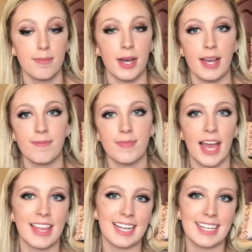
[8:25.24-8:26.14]
But
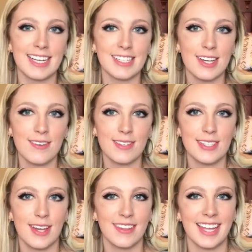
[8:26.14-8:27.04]
I think that's all.
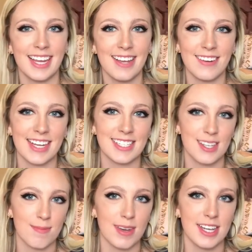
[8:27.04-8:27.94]
So thank y'all guys
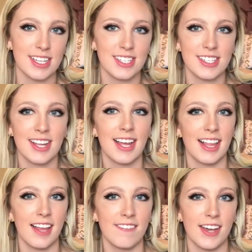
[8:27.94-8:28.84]
so much.
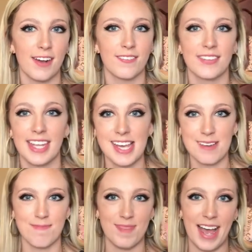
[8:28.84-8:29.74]
Love y'all.
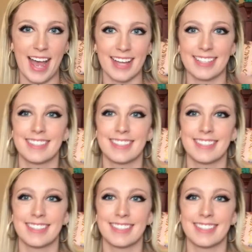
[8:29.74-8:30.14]
Bye.